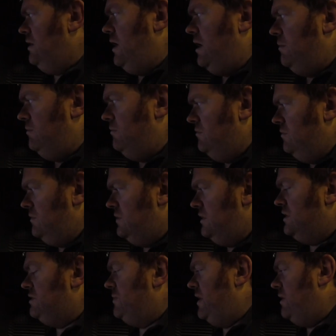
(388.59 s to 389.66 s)
Um, and
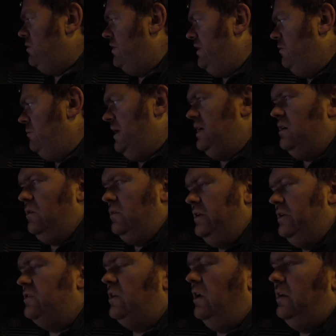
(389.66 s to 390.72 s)
that's about what they'll make on
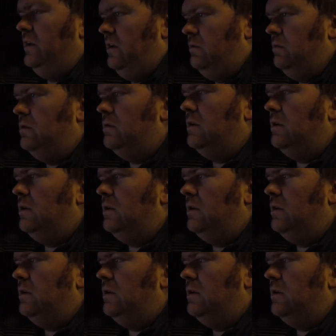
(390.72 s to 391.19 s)
this dyno.